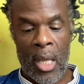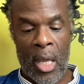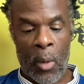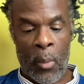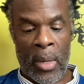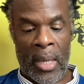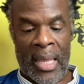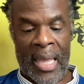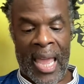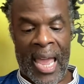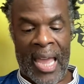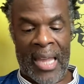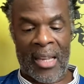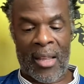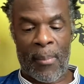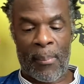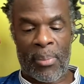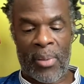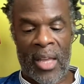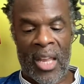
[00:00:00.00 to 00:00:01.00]
We can
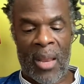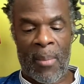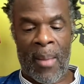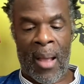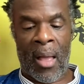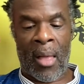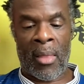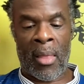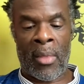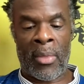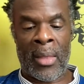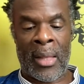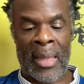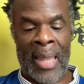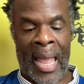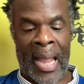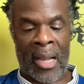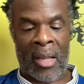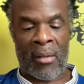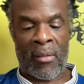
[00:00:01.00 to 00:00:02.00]
complain about the
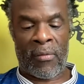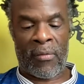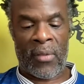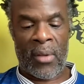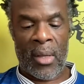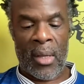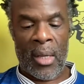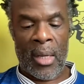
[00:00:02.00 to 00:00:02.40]
lack of